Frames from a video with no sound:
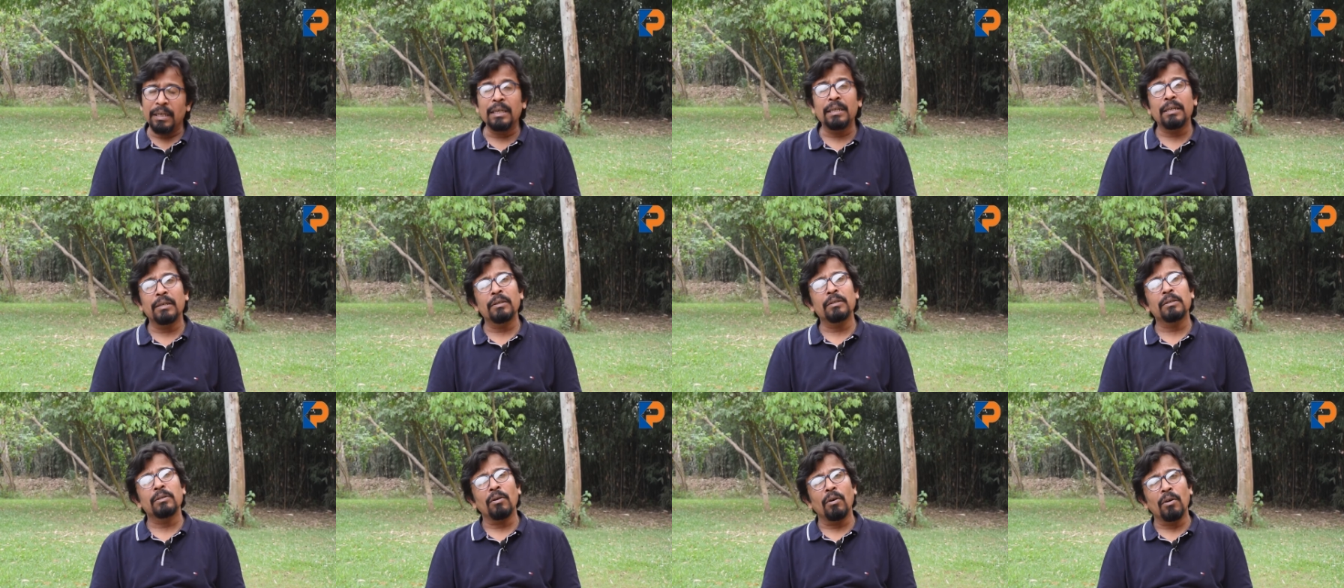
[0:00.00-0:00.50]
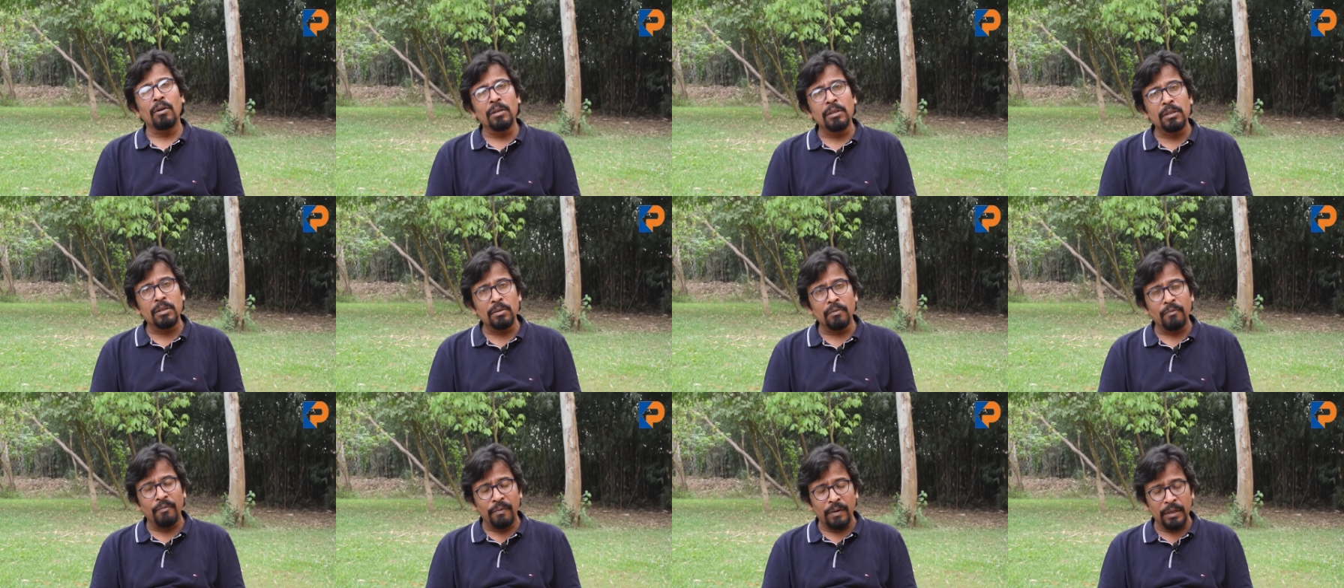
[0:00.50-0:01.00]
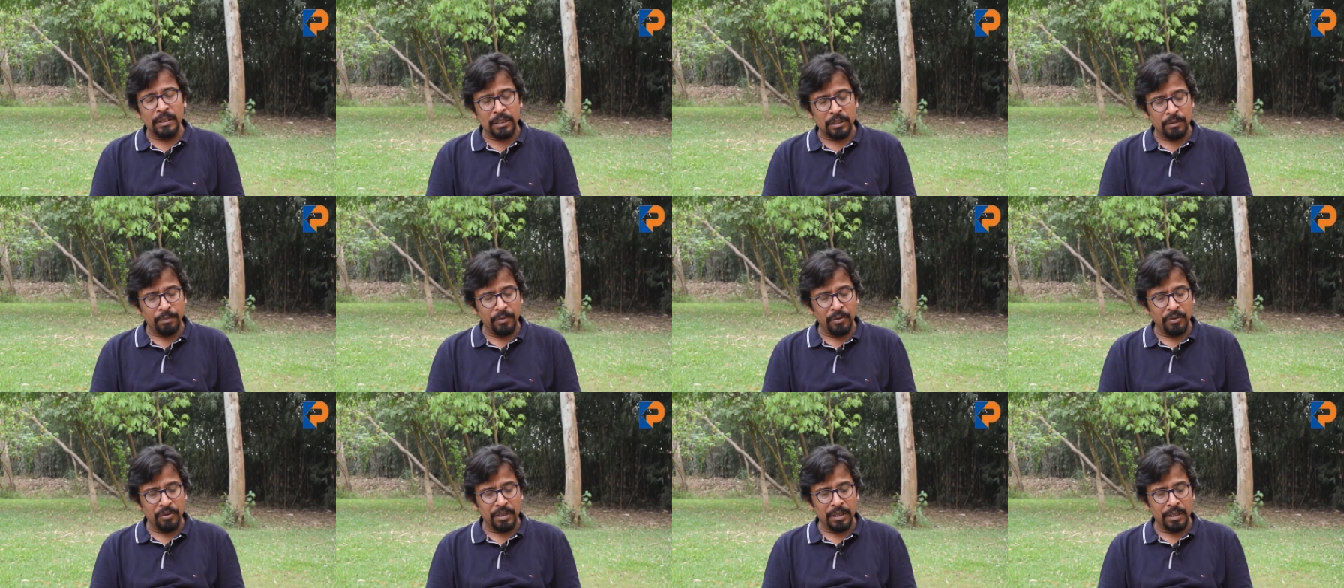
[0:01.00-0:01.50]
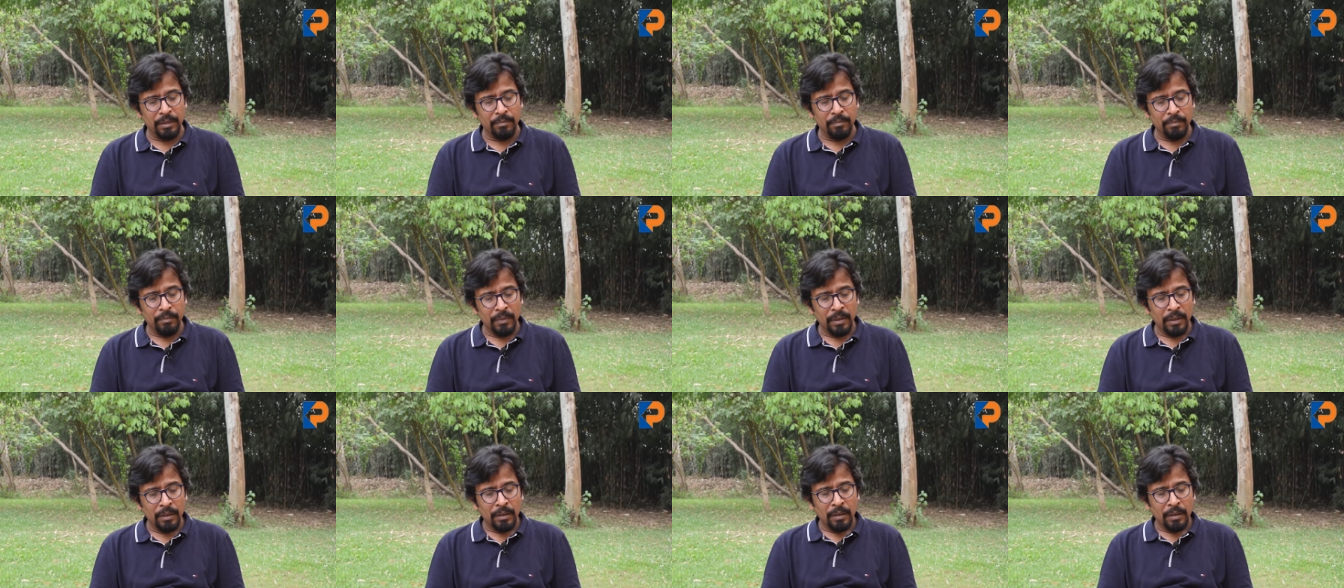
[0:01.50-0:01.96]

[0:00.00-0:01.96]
It is also first museum